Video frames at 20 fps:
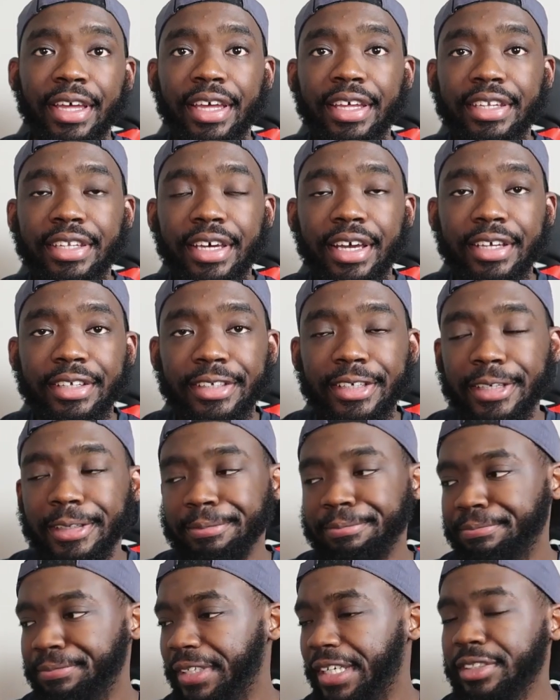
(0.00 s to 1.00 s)
And uh, yeah,
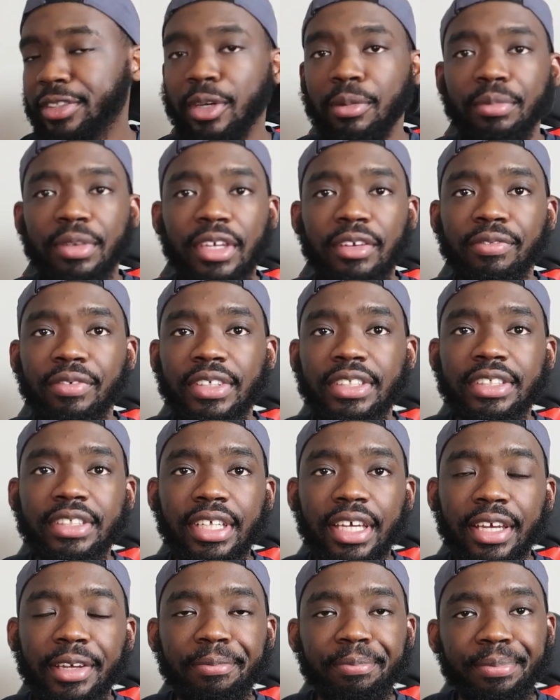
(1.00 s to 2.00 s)
that's going to be it for
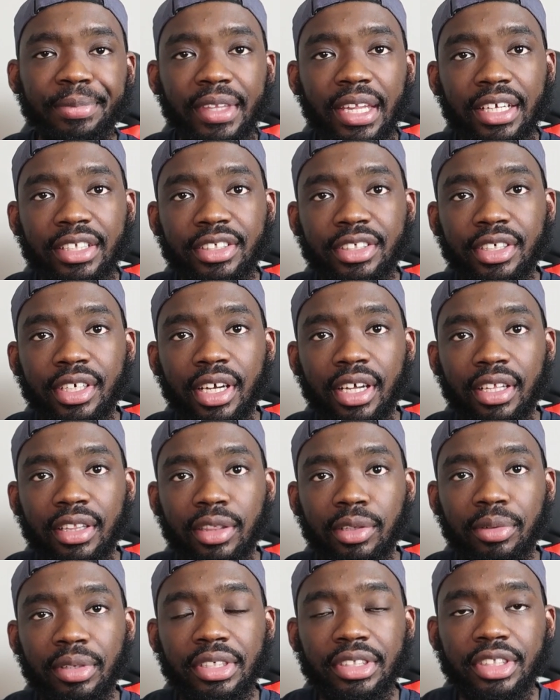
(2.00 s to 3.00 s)
today. Nigeria
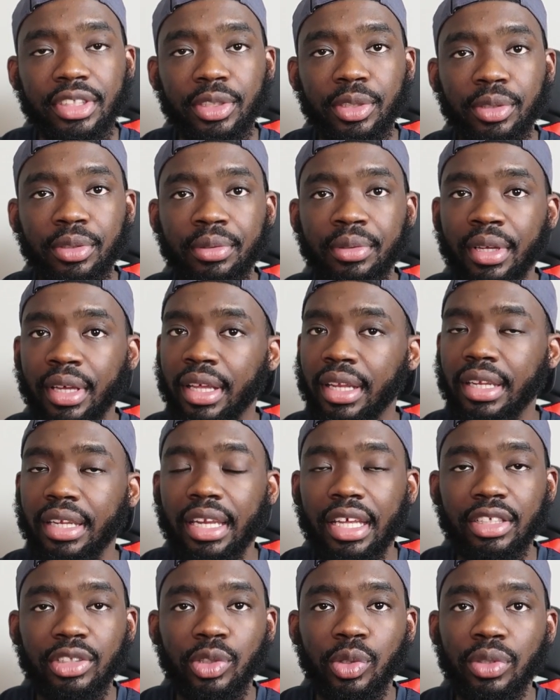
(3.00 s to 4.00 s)
3-0.
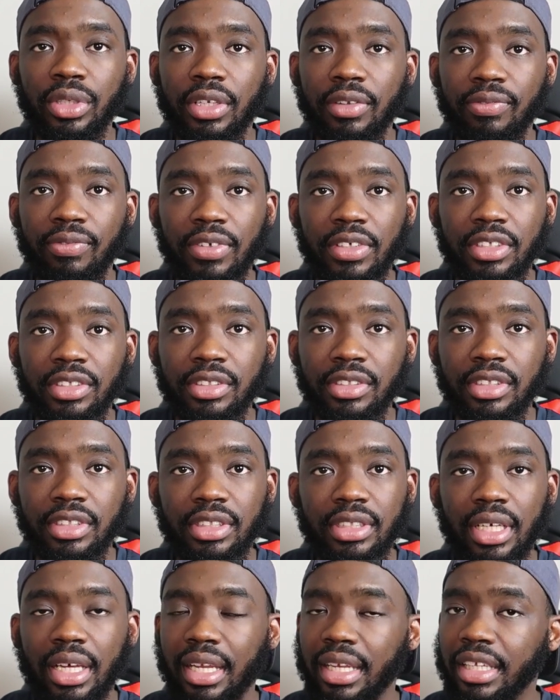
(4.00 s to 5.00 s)
Let's go defeat
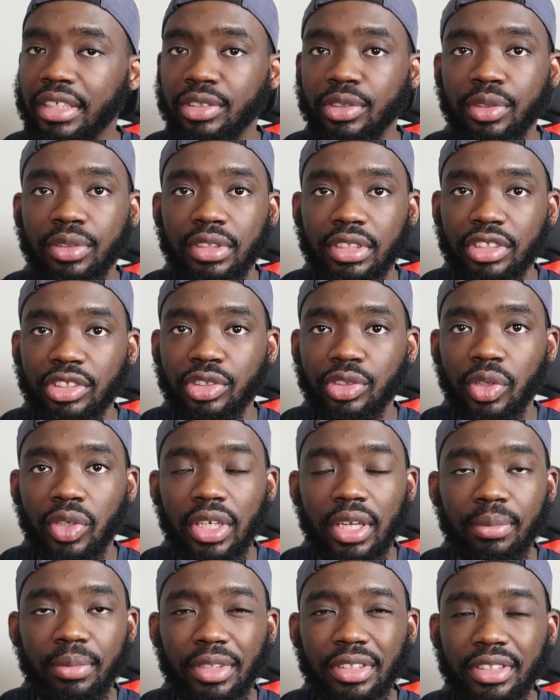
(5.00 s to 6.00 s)
Tunisia. Let's go destroy
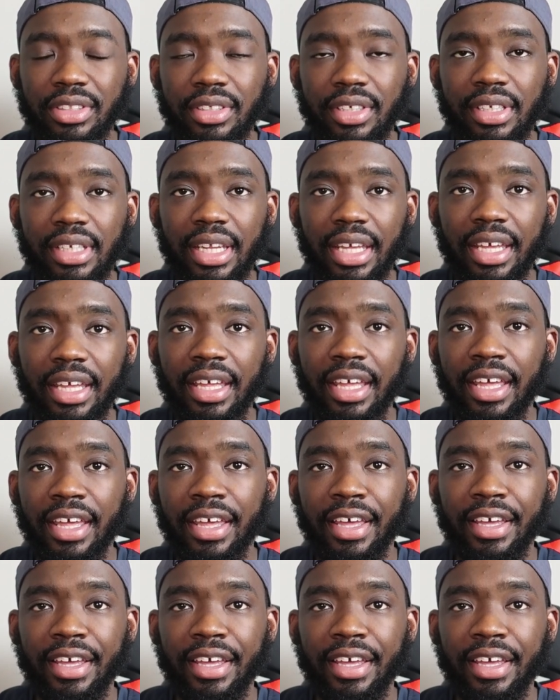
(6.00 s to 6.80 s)
them on Sunday.